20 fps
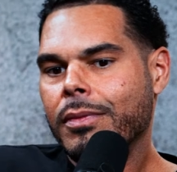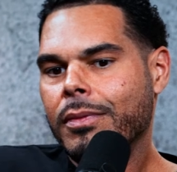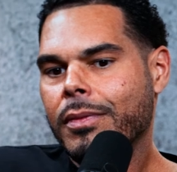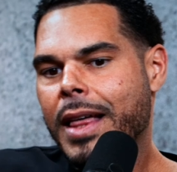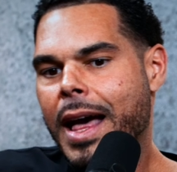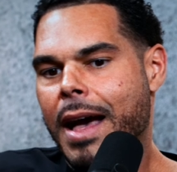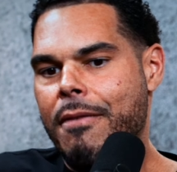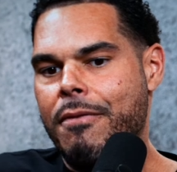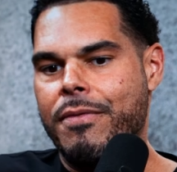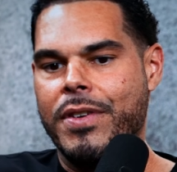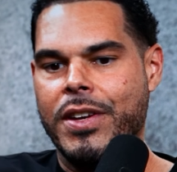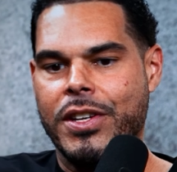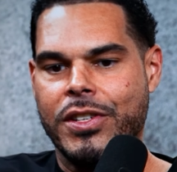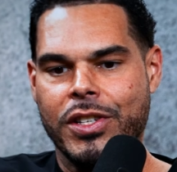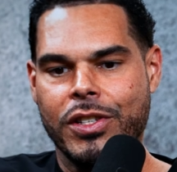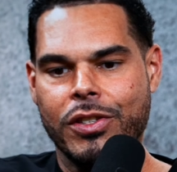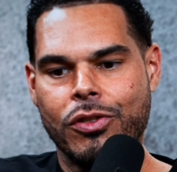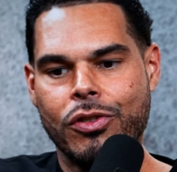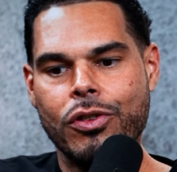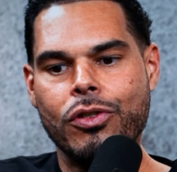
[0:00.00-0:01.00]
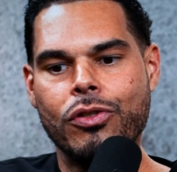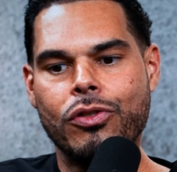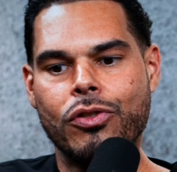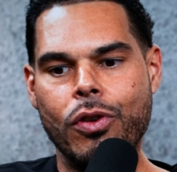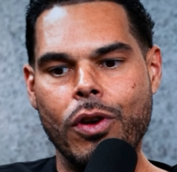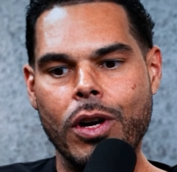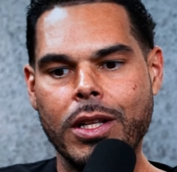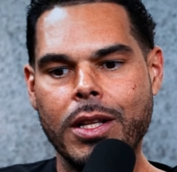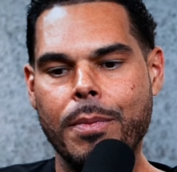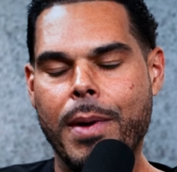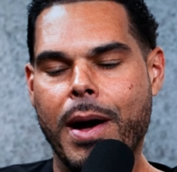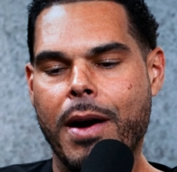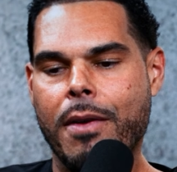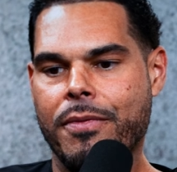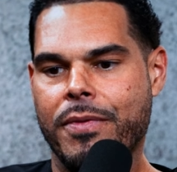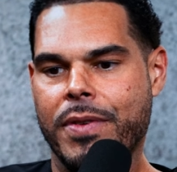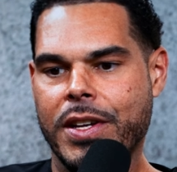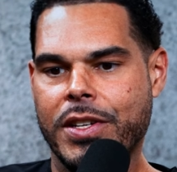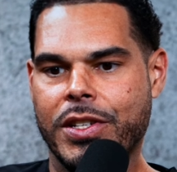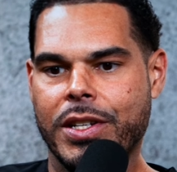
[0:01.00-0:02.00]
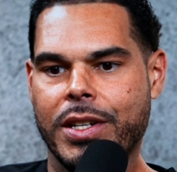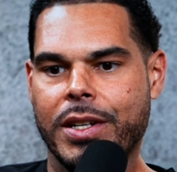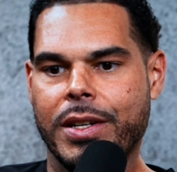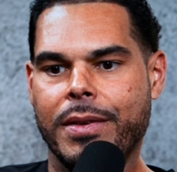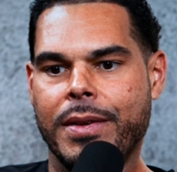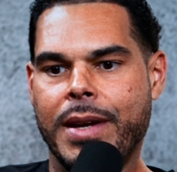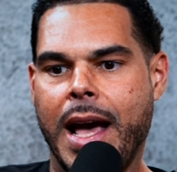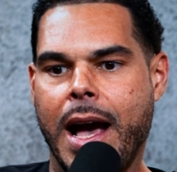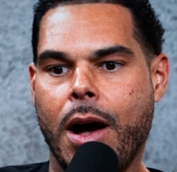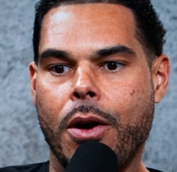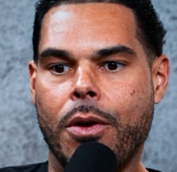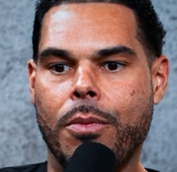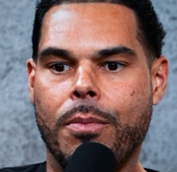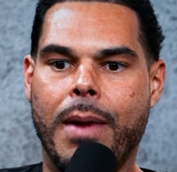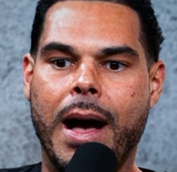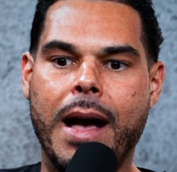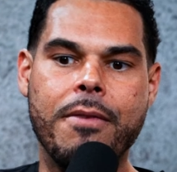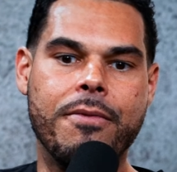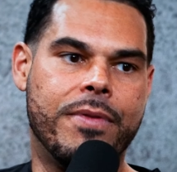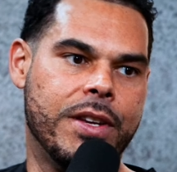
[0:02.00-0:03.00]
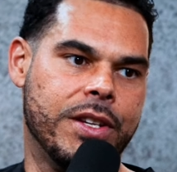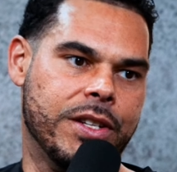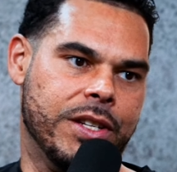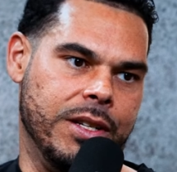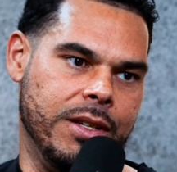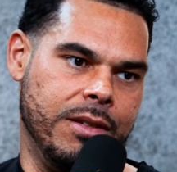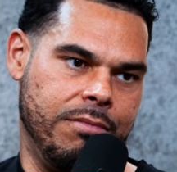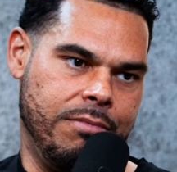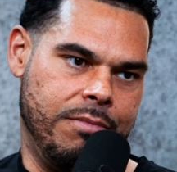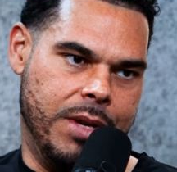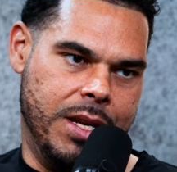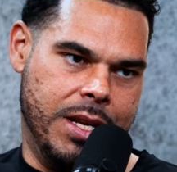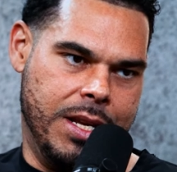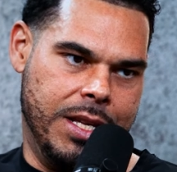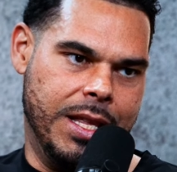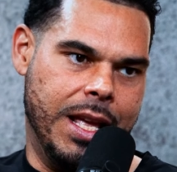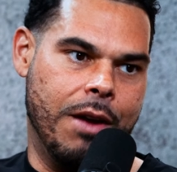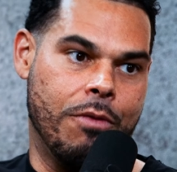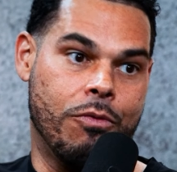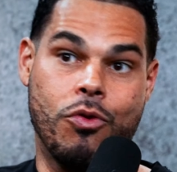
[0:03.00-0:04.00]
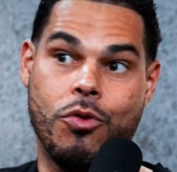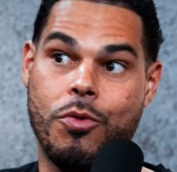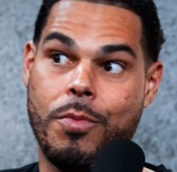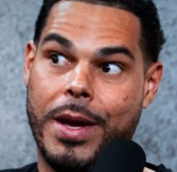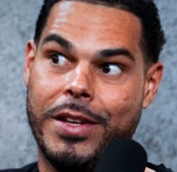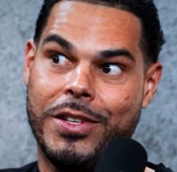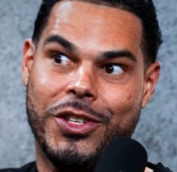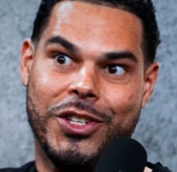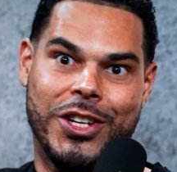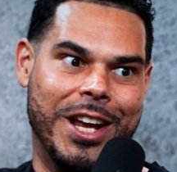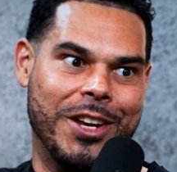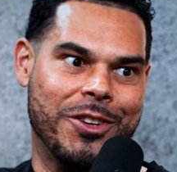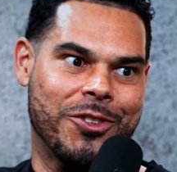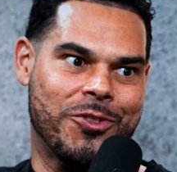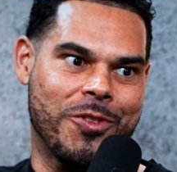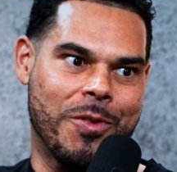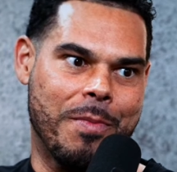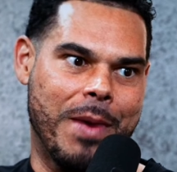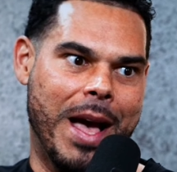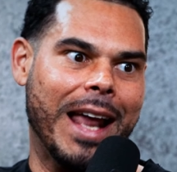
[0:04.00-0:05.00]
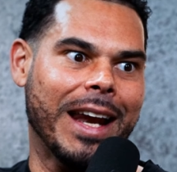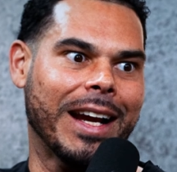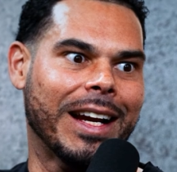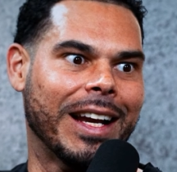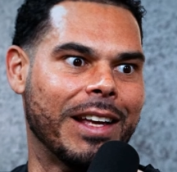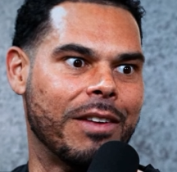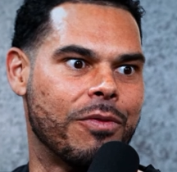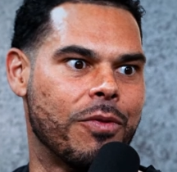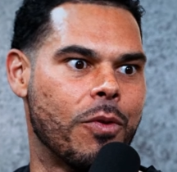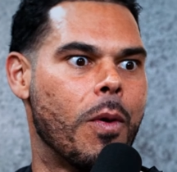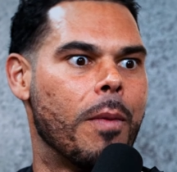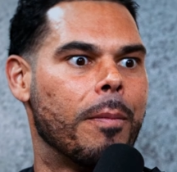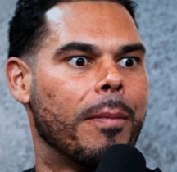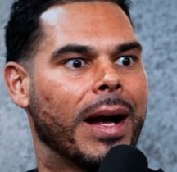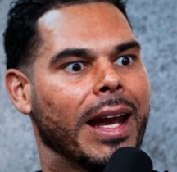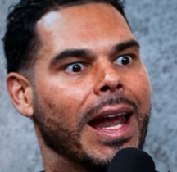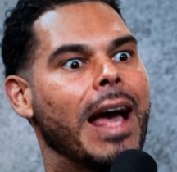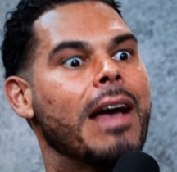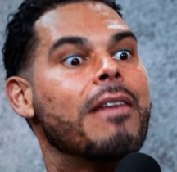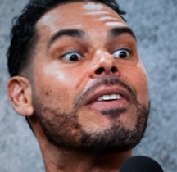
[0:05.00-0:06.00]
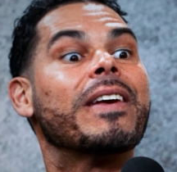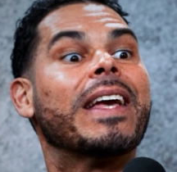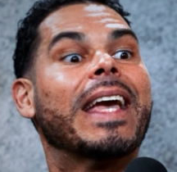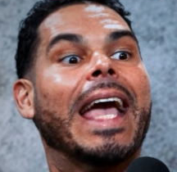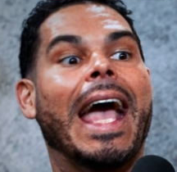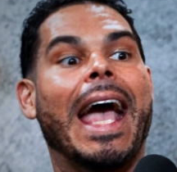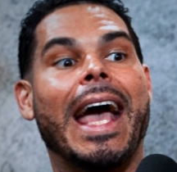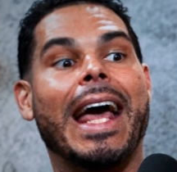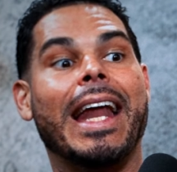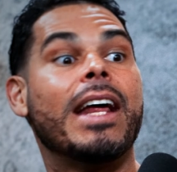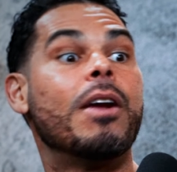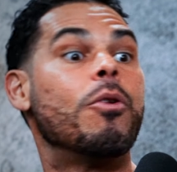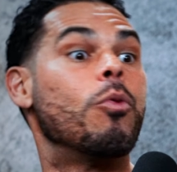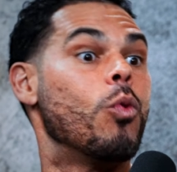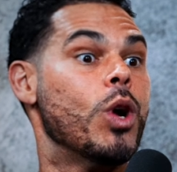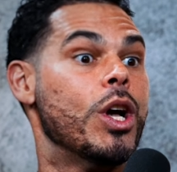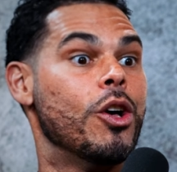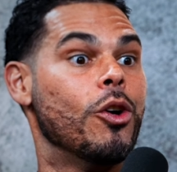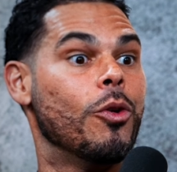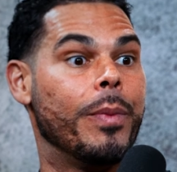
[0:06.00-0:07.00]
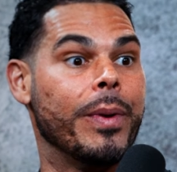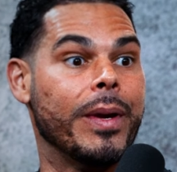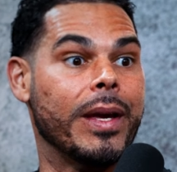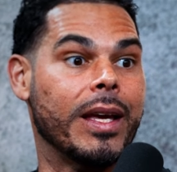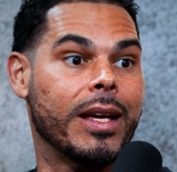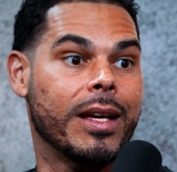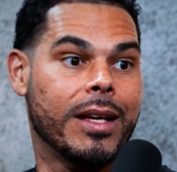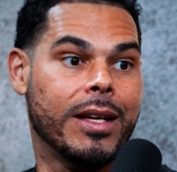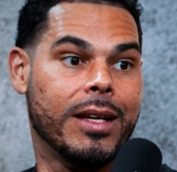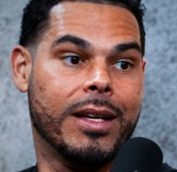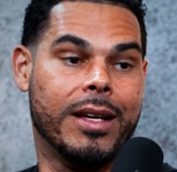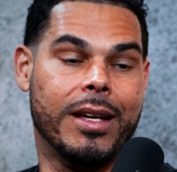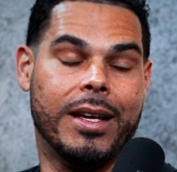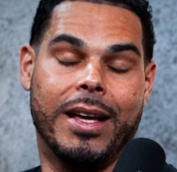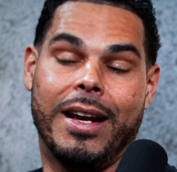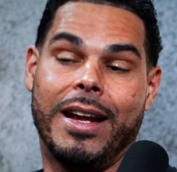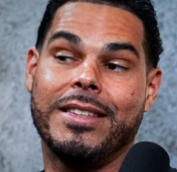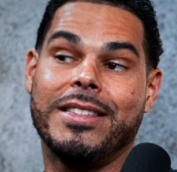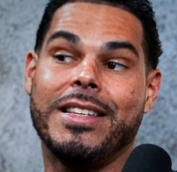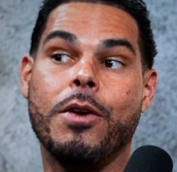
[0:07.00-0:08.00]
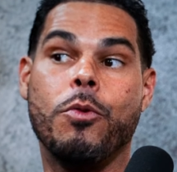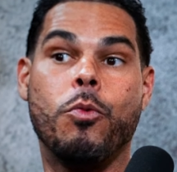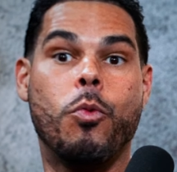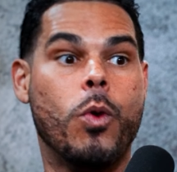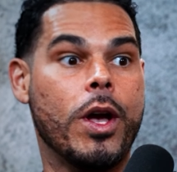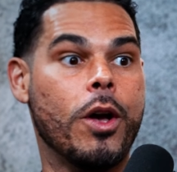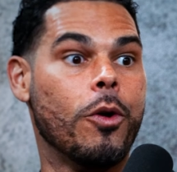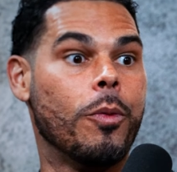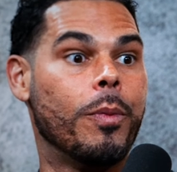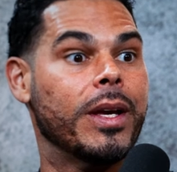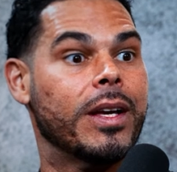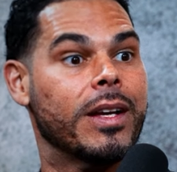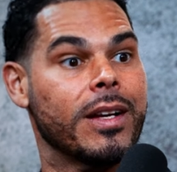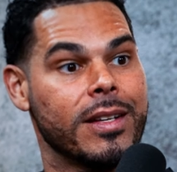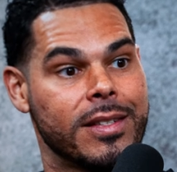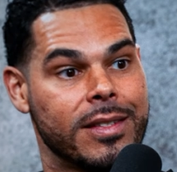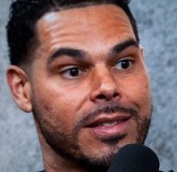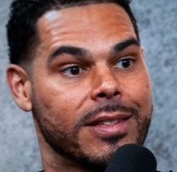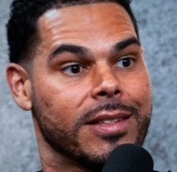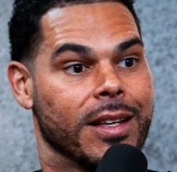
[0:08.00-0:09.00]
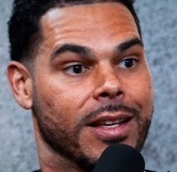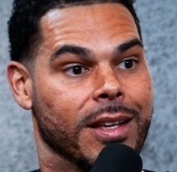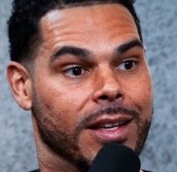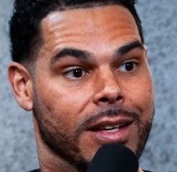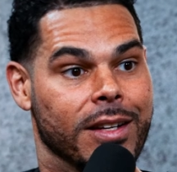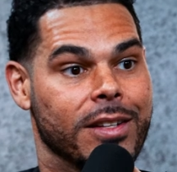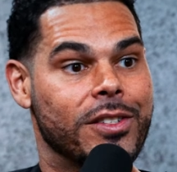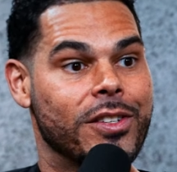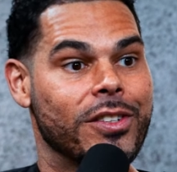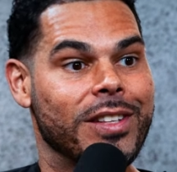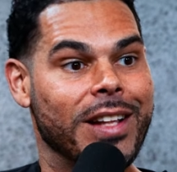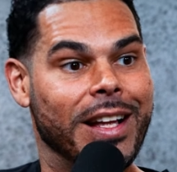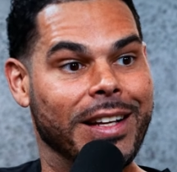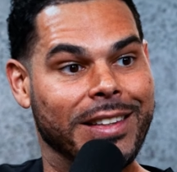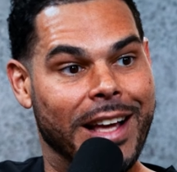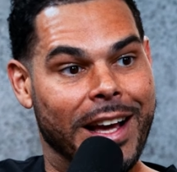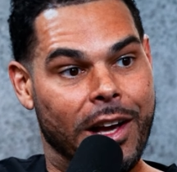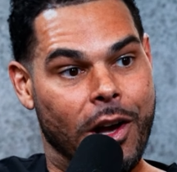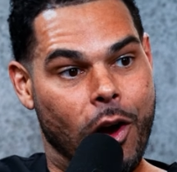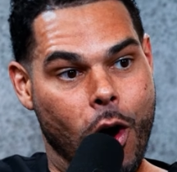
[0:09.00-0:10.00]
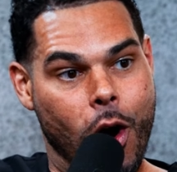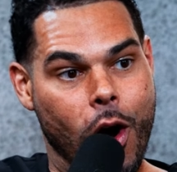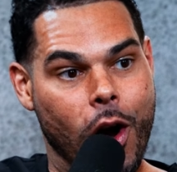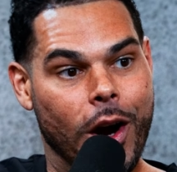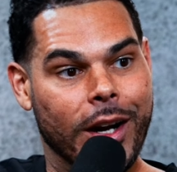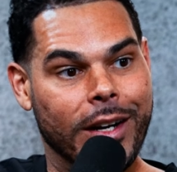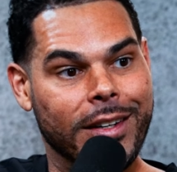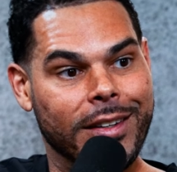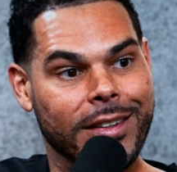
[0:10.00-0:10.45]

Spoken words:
that vision. So you talked about vision. Now, my vision, being in that room, has changed dramatically for what my life can and will be. And I say will because just like that card,